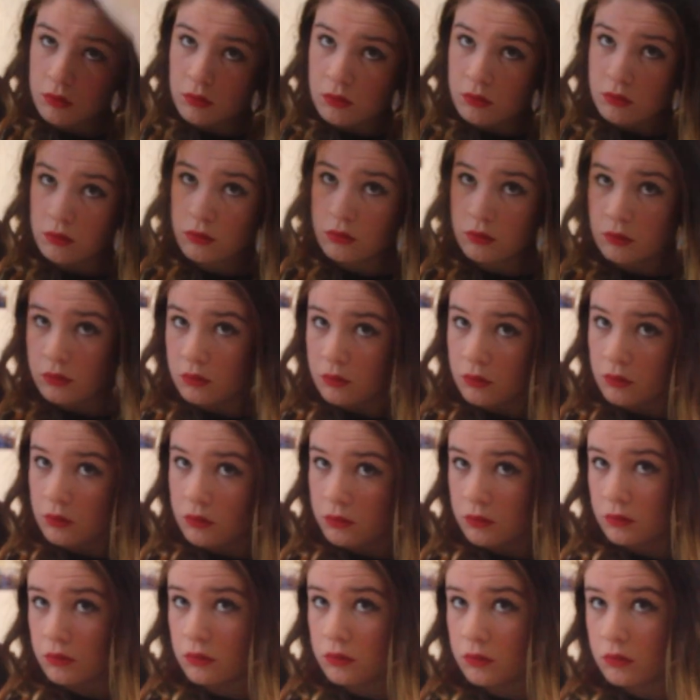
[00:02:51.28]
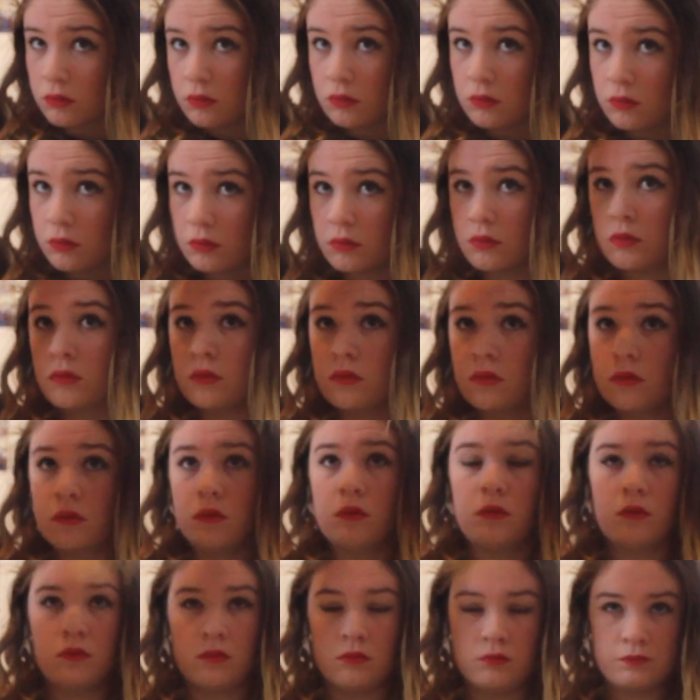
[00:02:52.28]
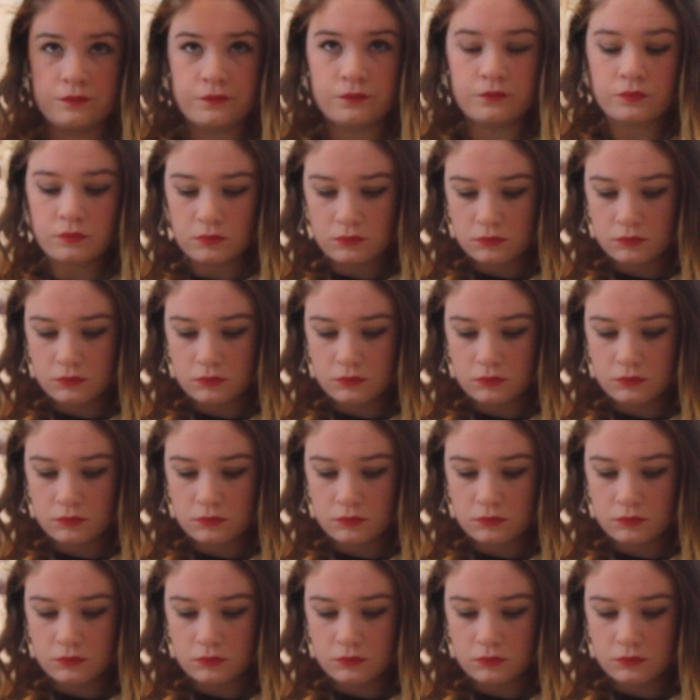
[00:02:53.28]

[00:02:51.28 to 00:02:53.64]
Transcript: (no one is talking)